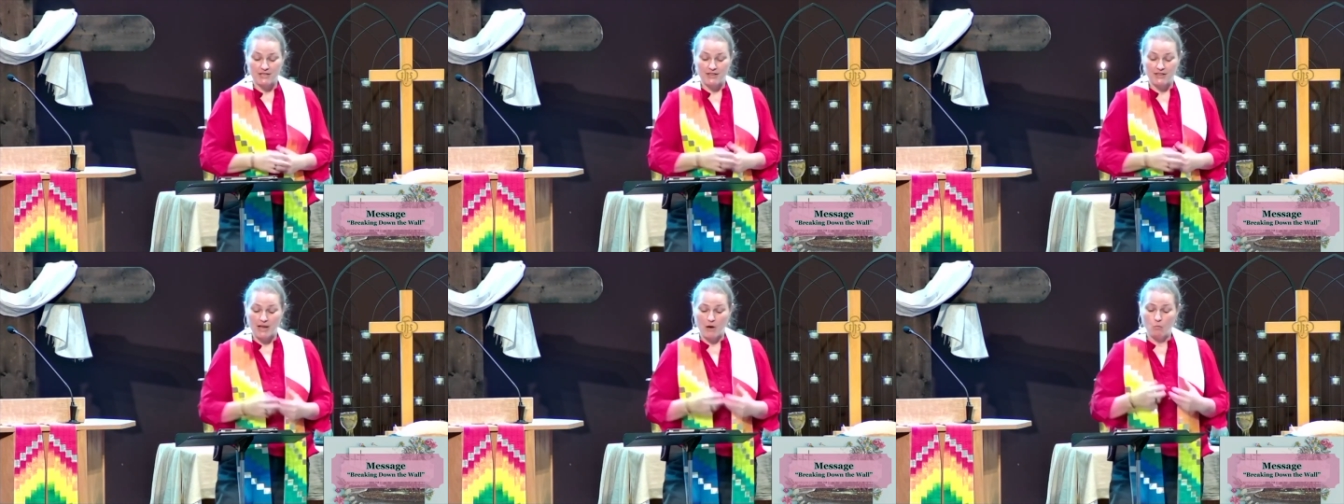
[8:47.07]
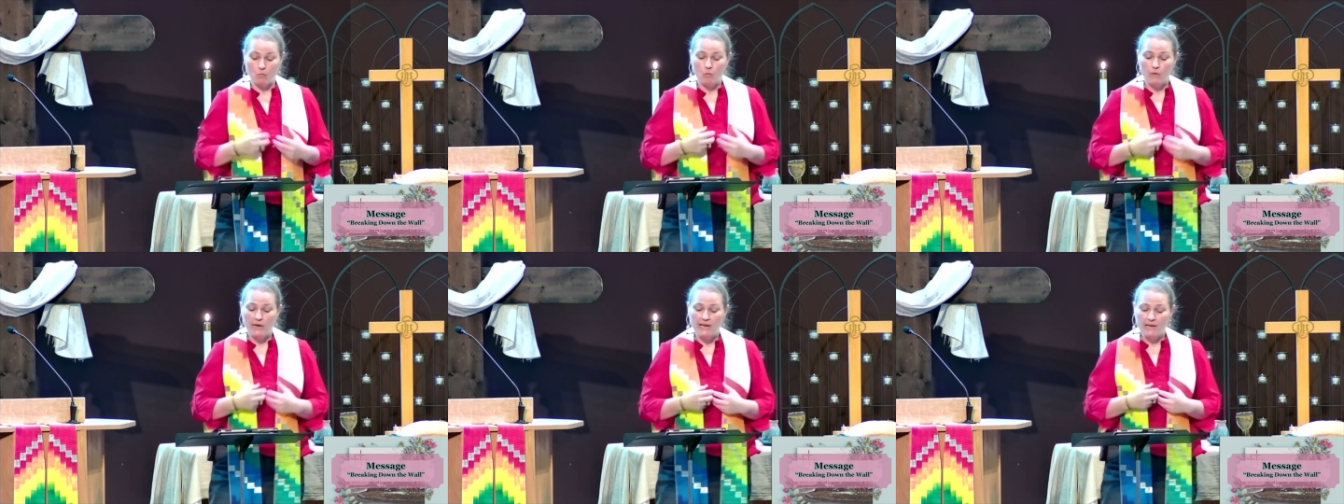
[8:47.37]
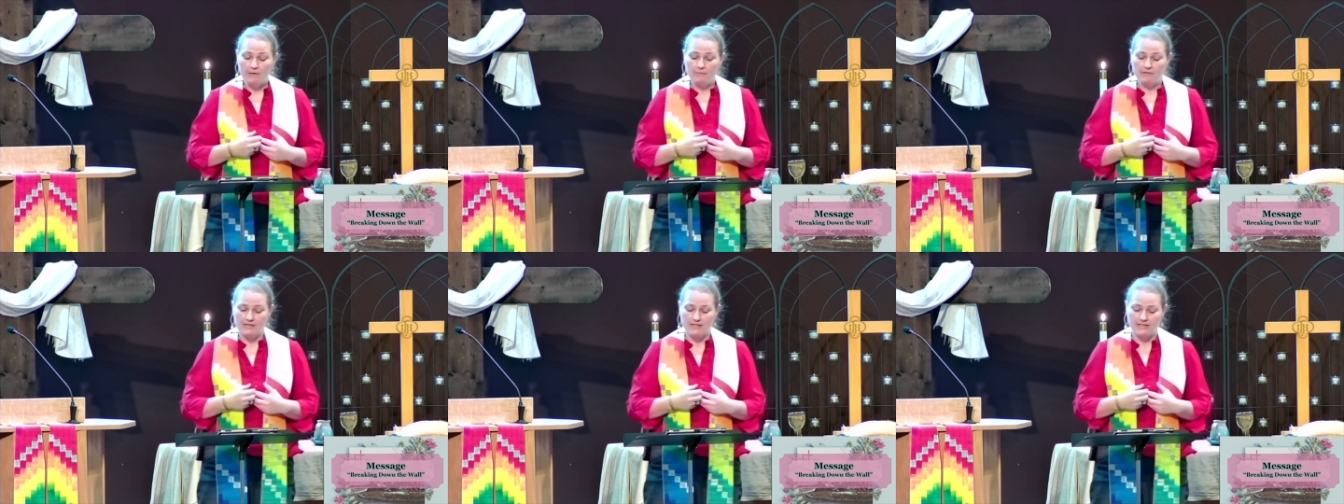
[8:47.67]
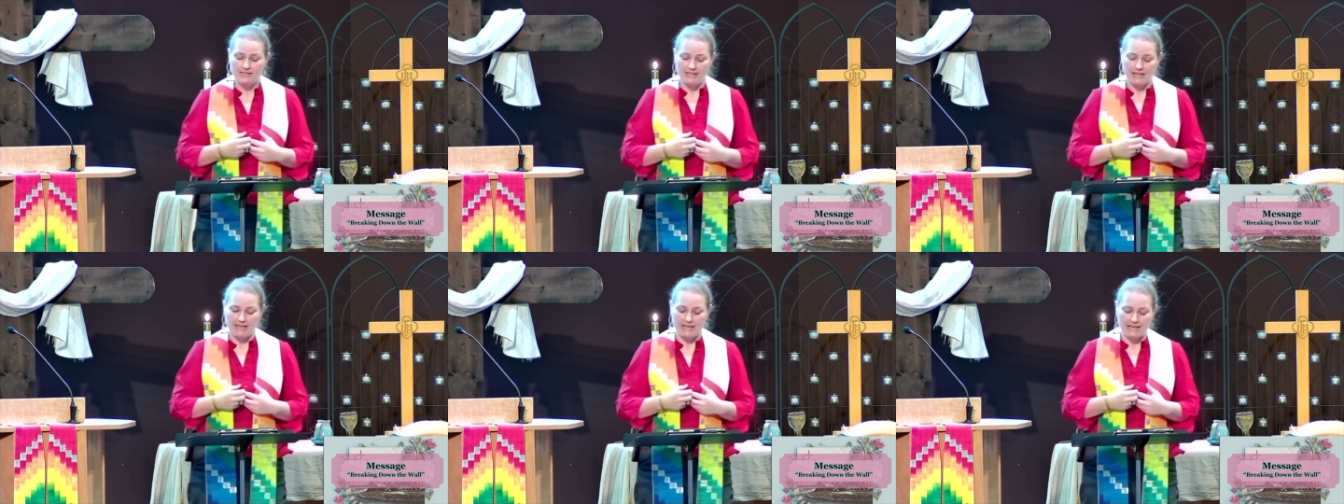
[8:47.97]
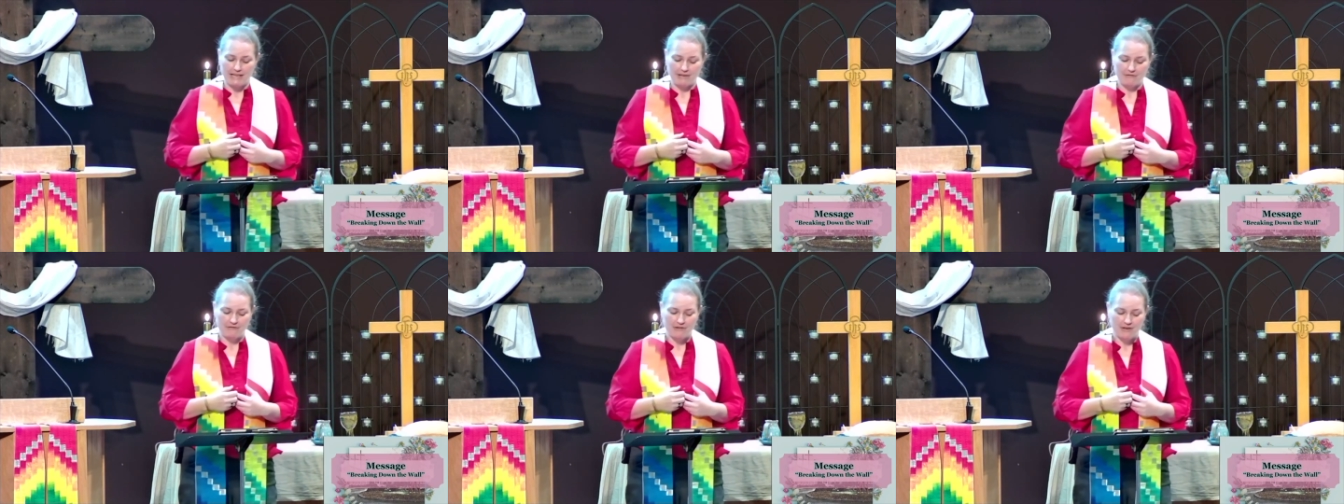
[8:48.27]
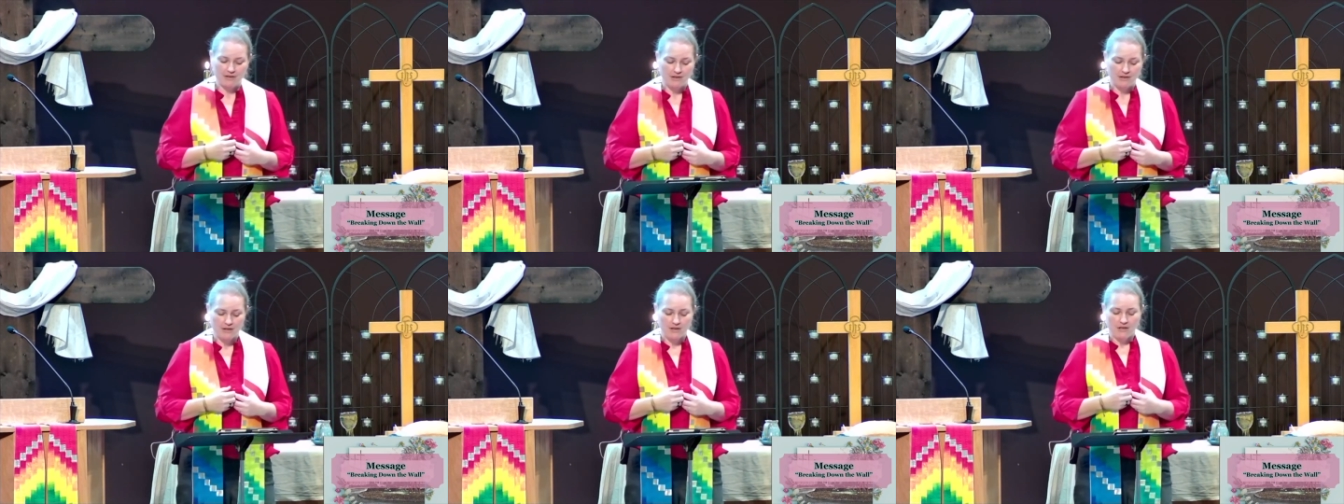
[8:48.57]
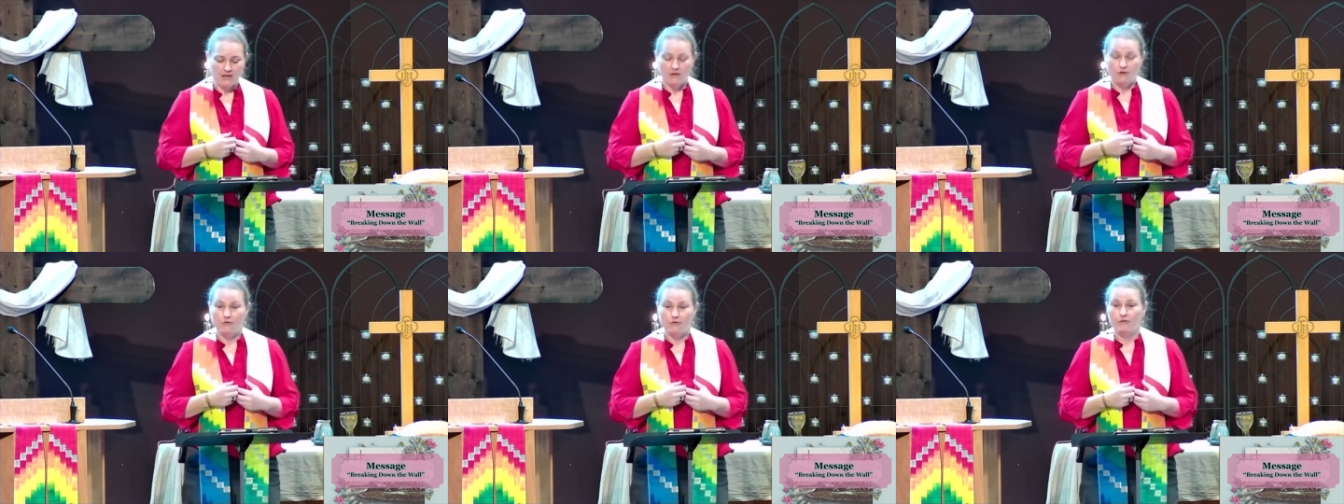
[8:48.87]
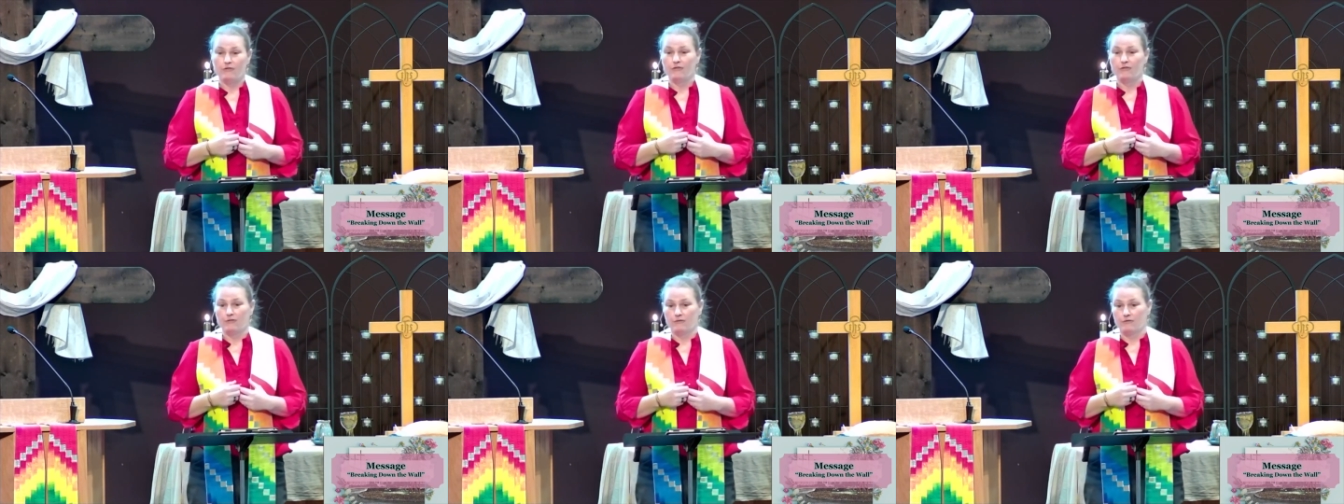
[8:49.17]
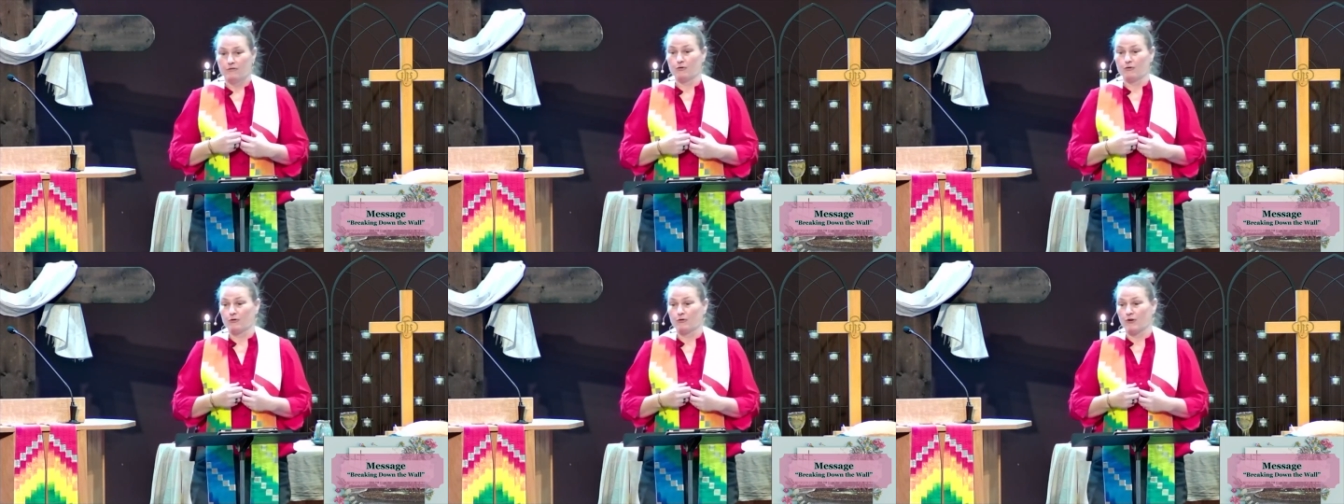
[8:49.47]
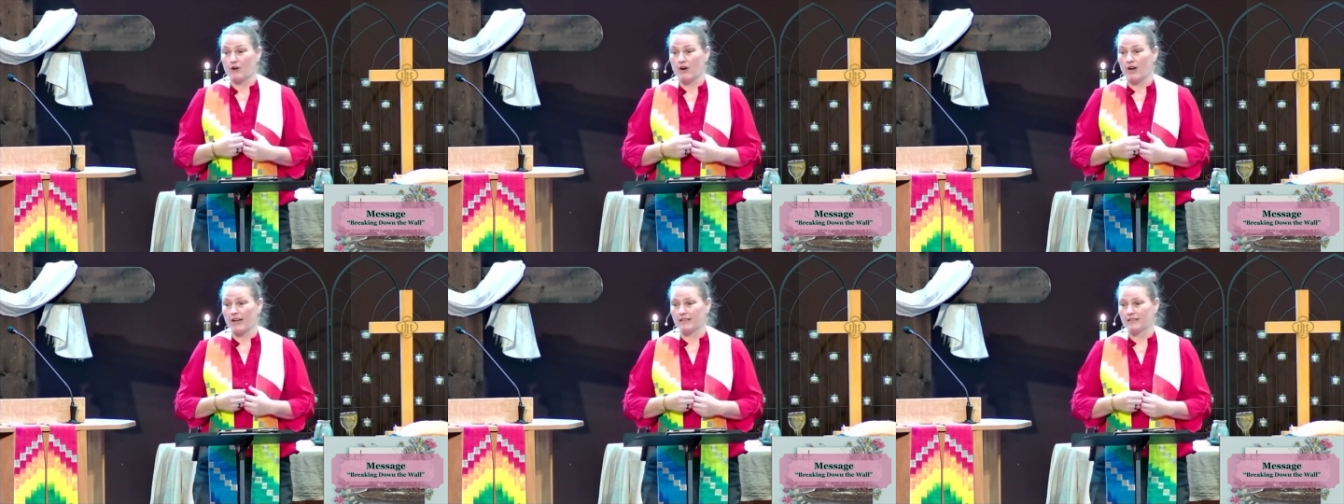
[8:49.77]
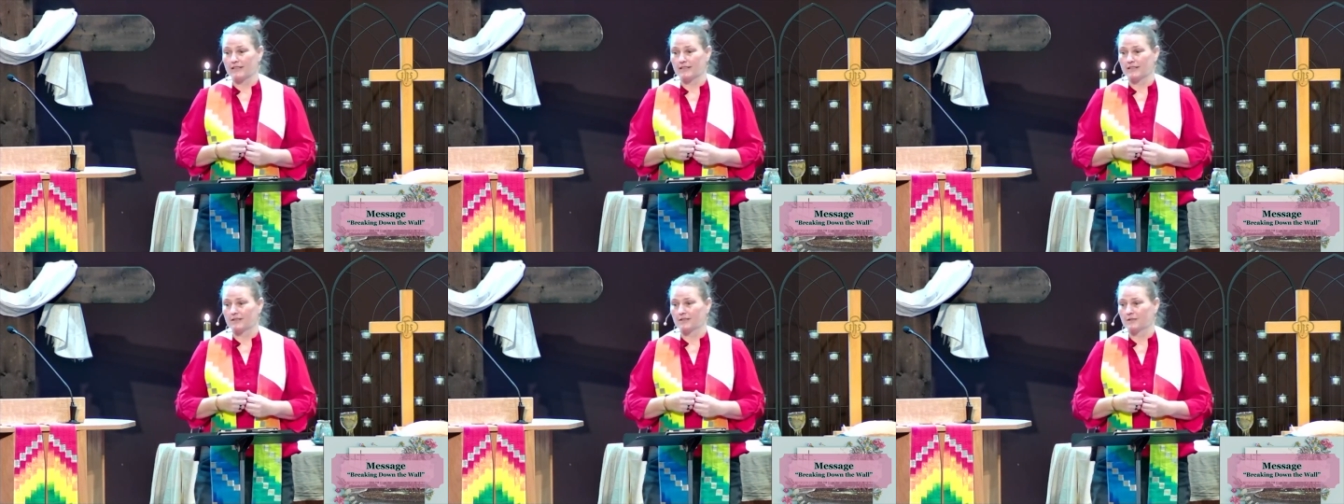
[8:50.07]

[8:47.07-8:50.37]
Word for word: that we receive through Christ.